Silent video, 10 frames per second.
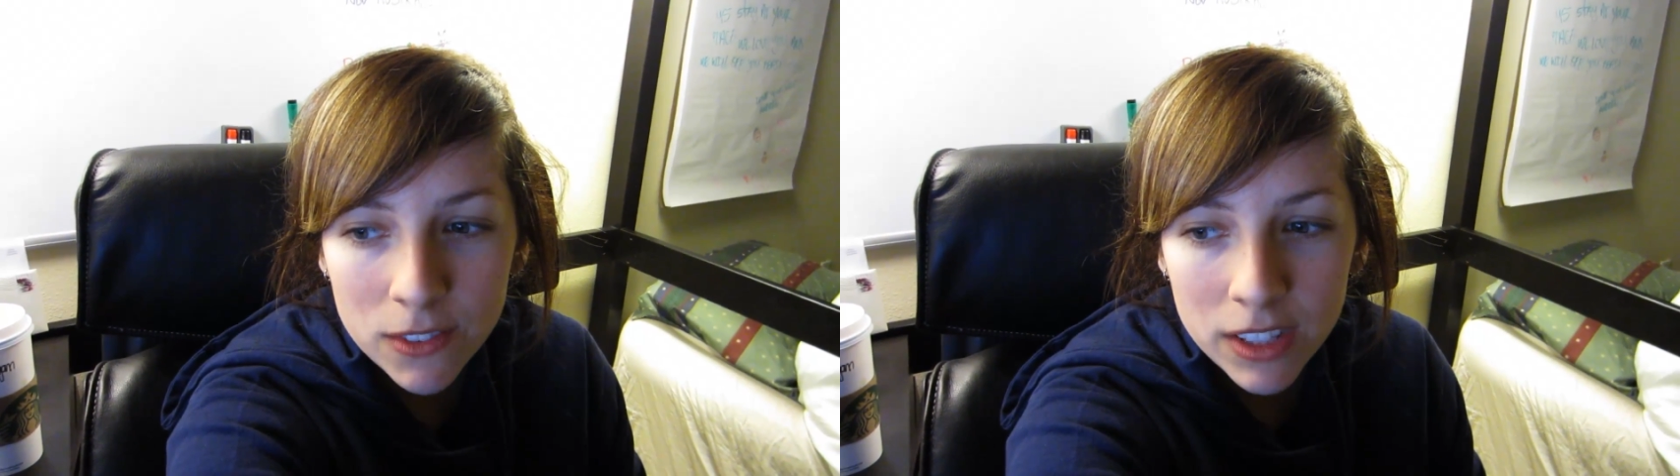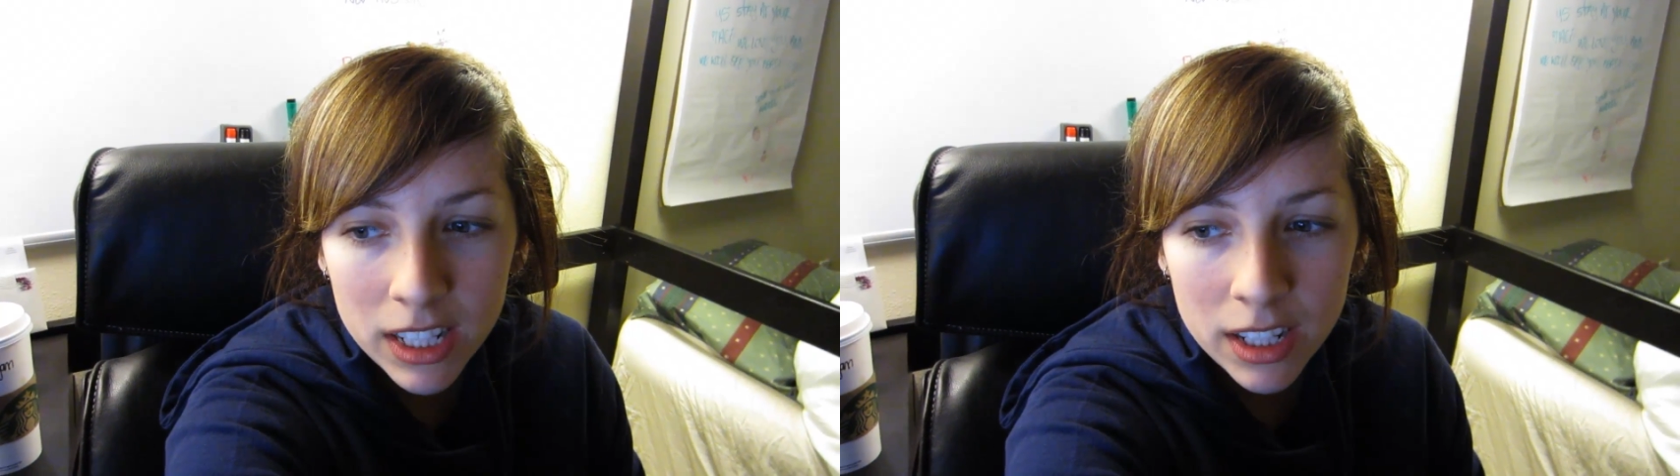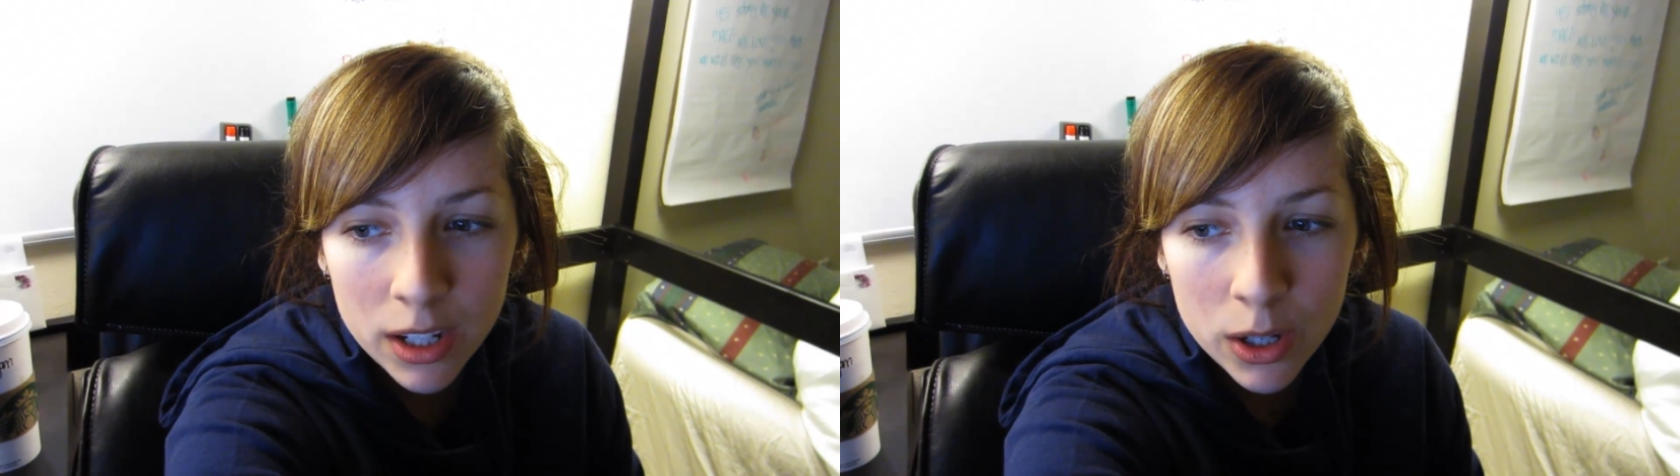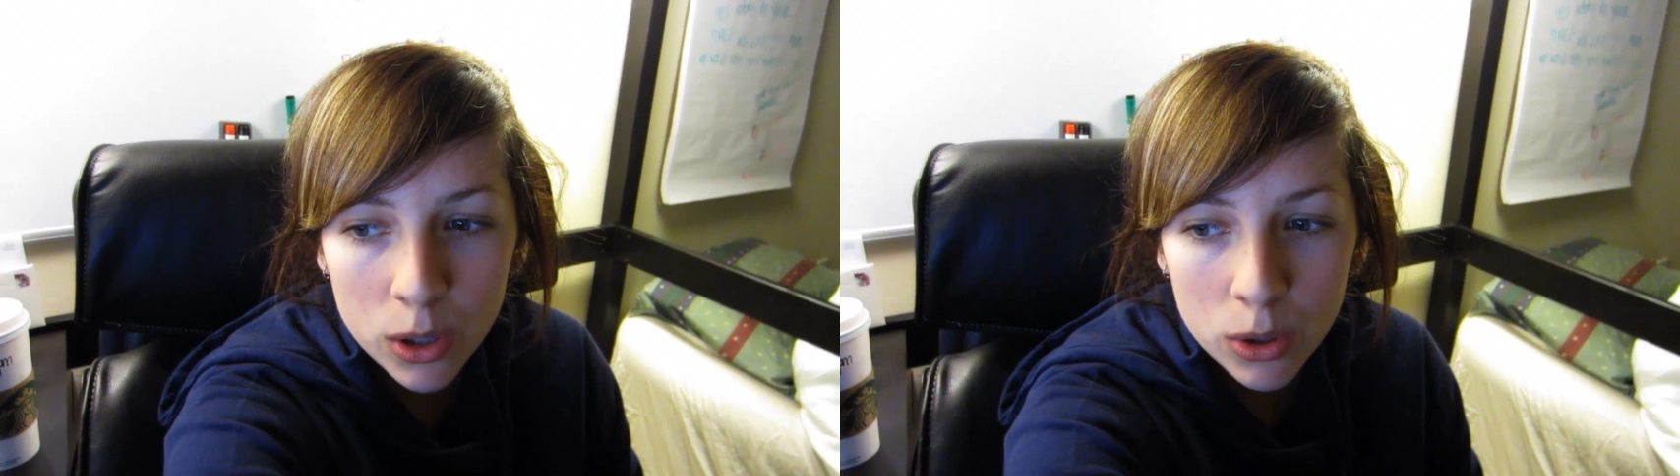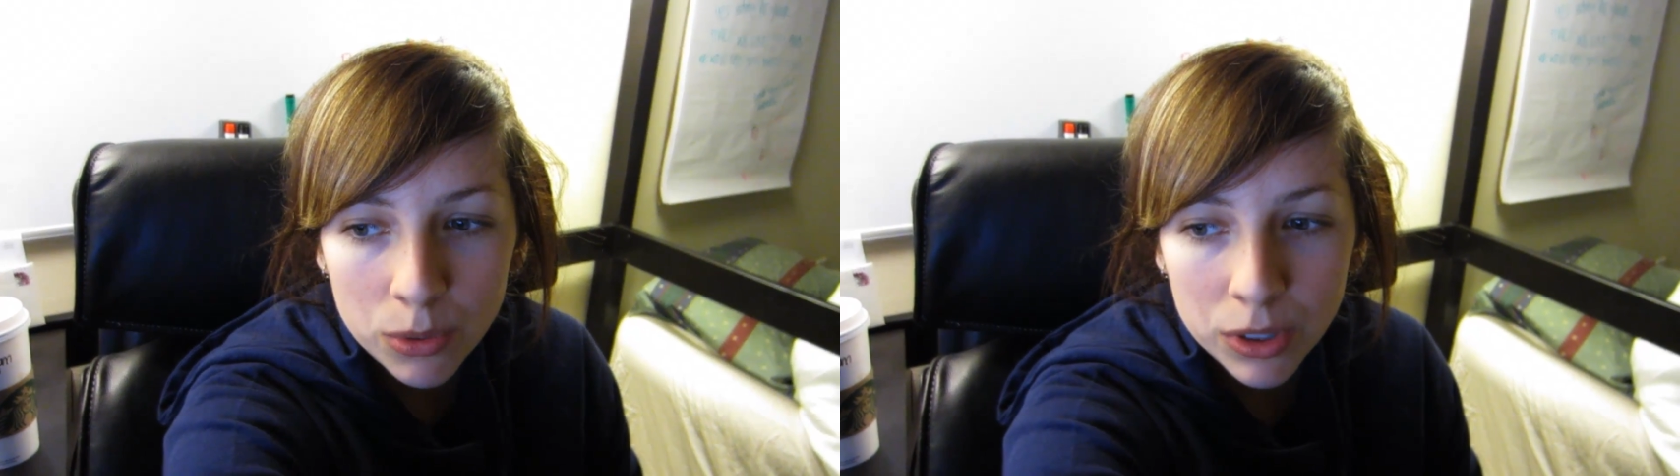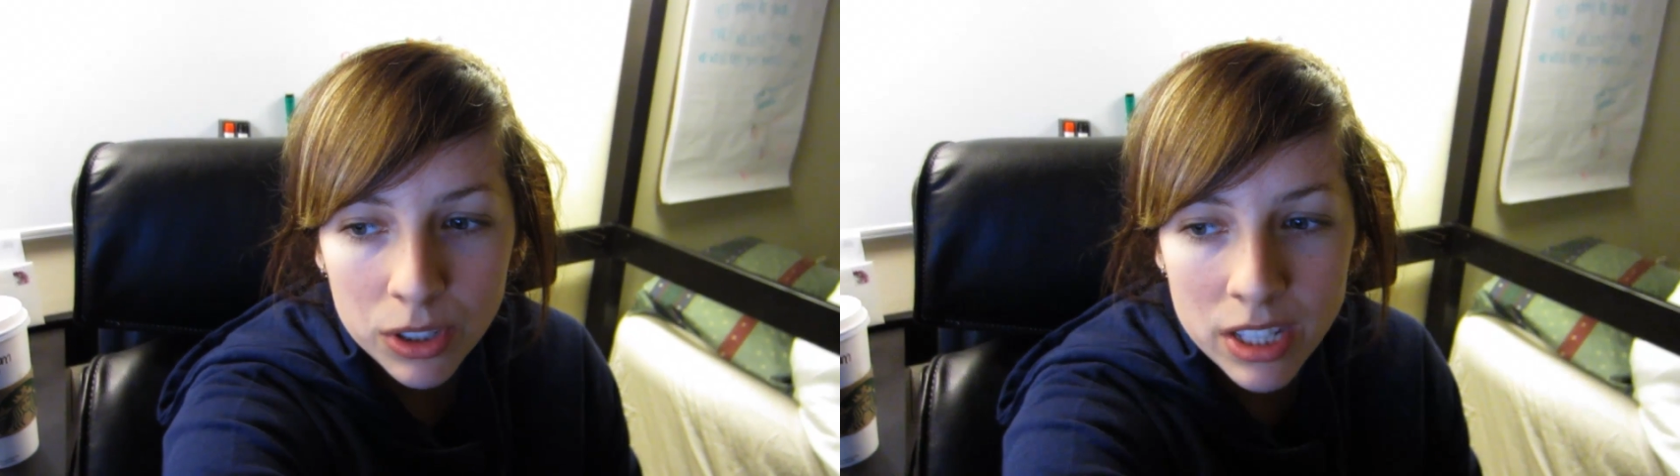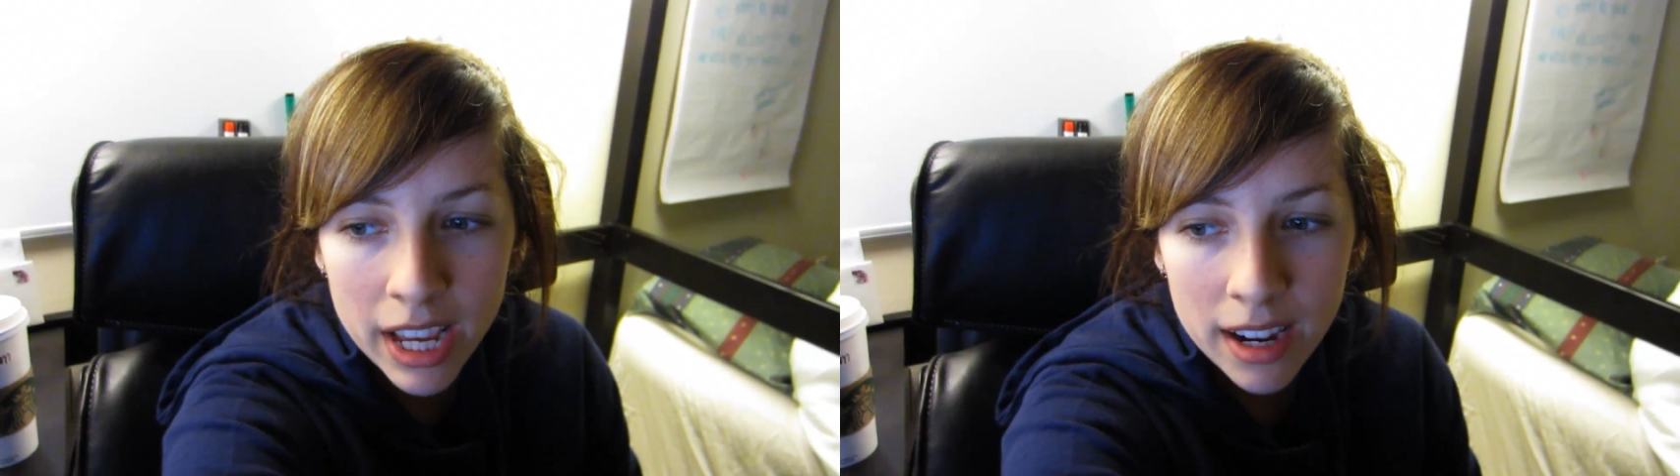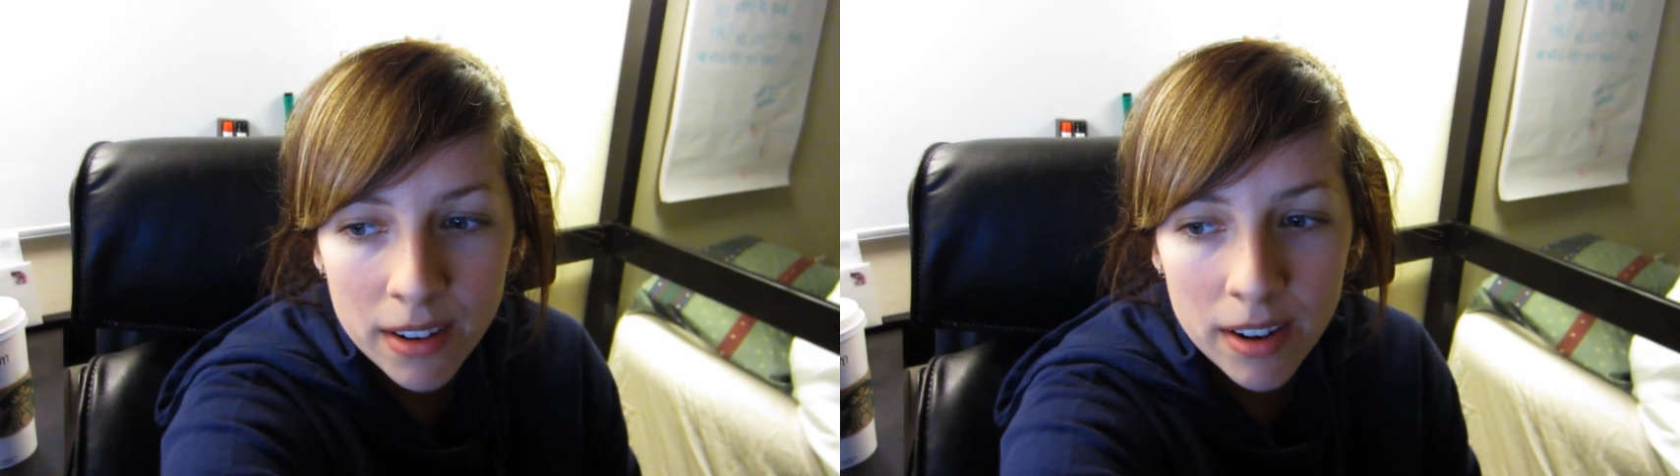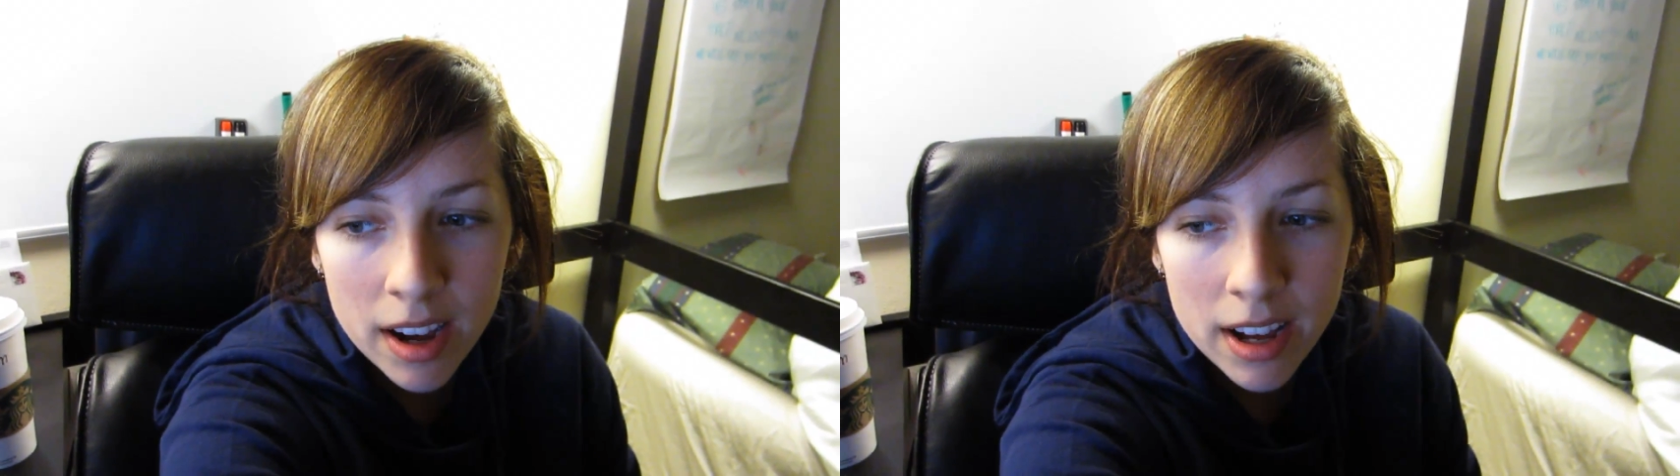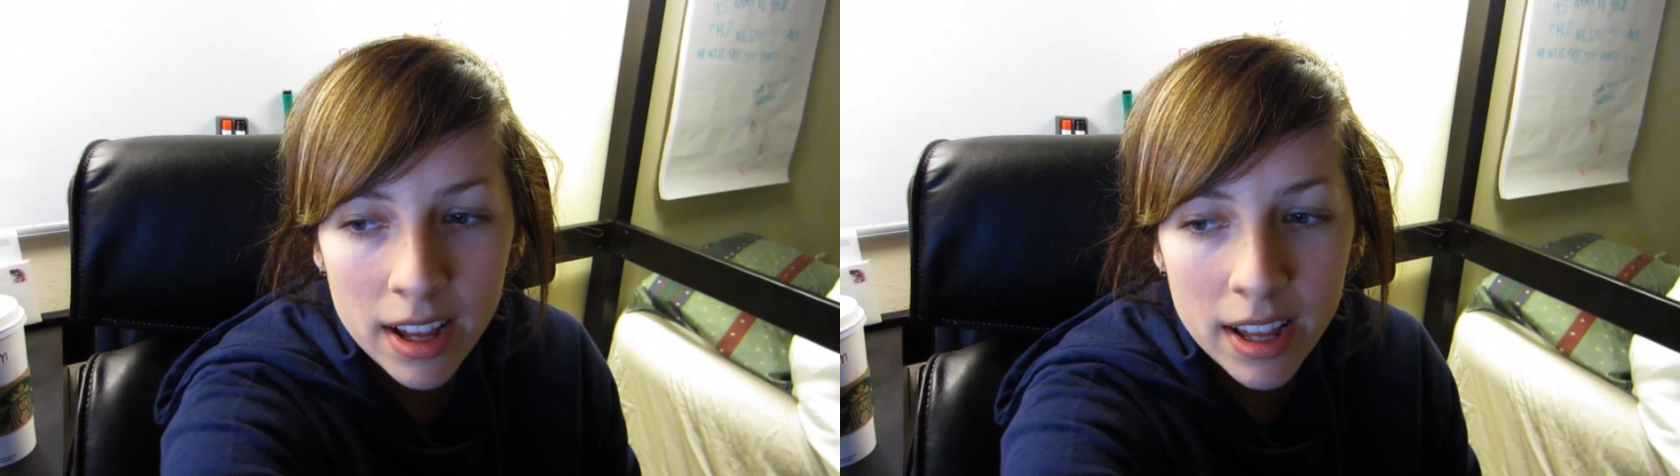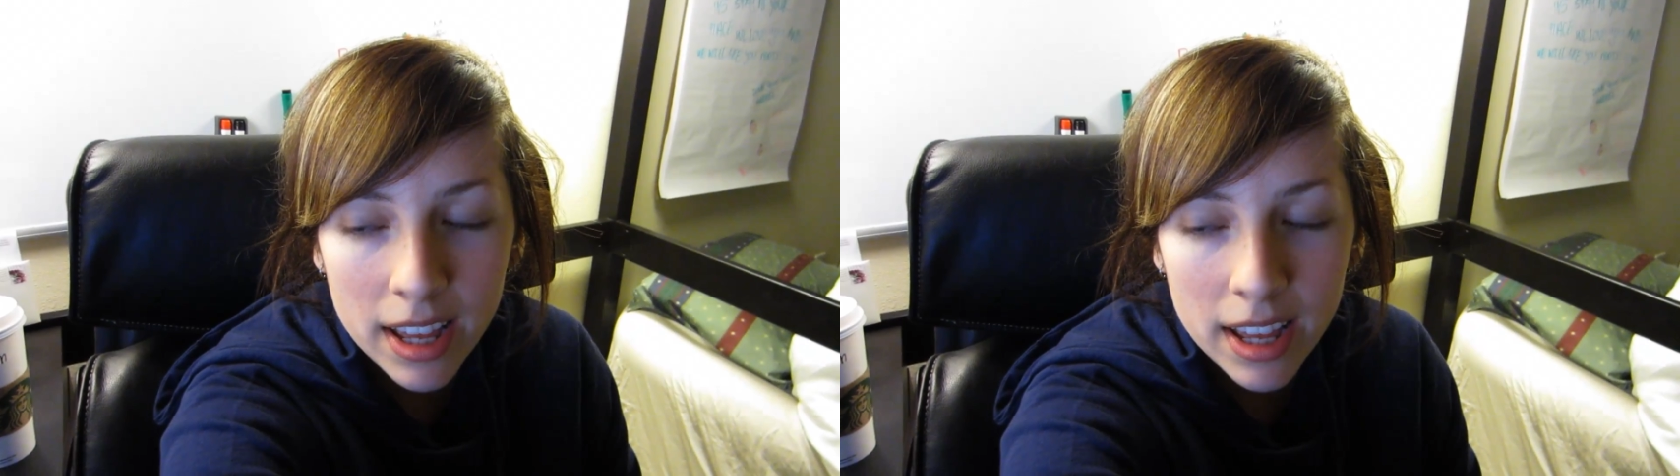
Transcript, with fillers: video for Terra,